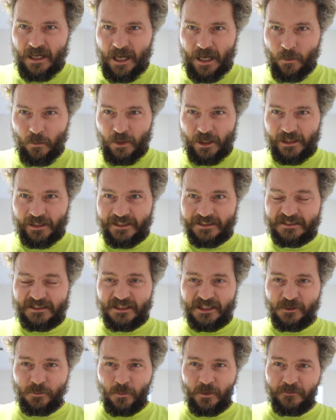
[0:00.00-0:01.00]
I want to list
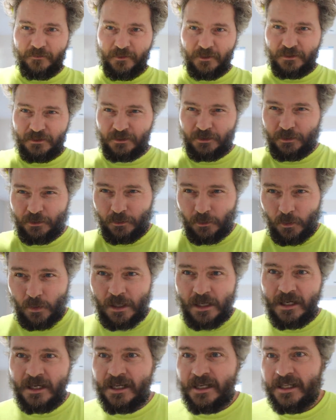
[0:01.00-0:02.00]
this one for
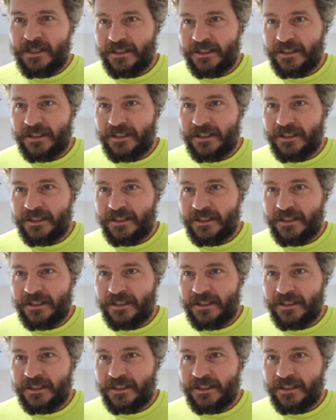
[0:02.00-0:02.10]
two.